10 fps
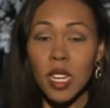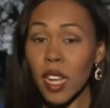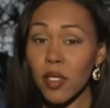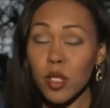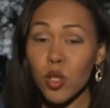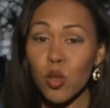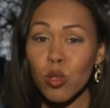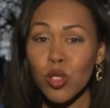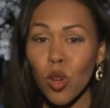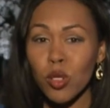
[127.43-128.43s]
Now, the
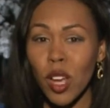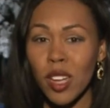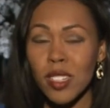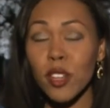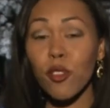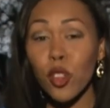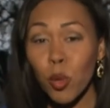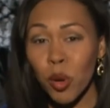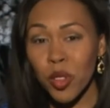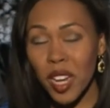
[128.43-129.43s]
school told us that
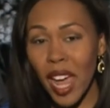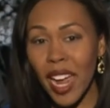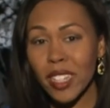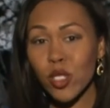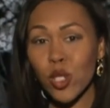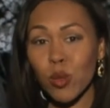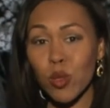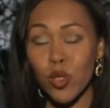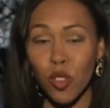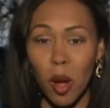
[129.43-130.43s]
fewer than eight
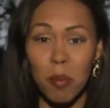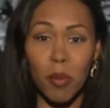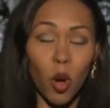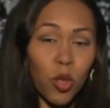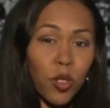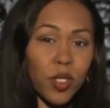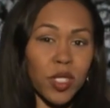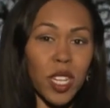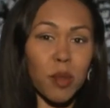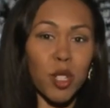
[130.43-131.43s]
students from both of the
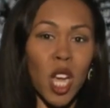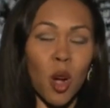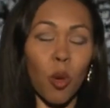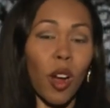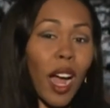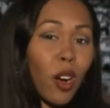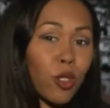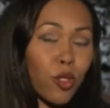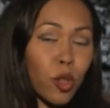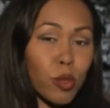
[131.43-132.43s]
teams were
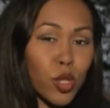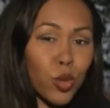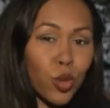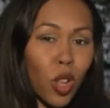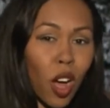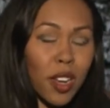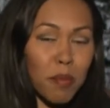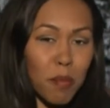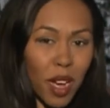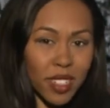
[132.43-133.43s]
out from school
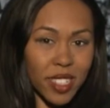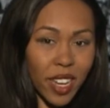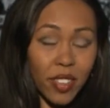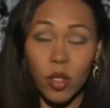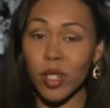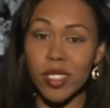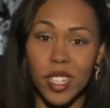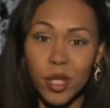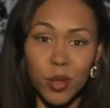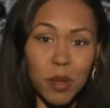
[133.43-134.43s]
on Monday. They'll
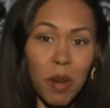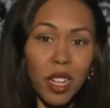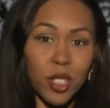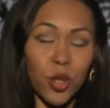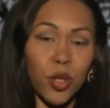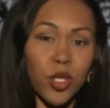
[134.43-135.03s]
continue to monitor the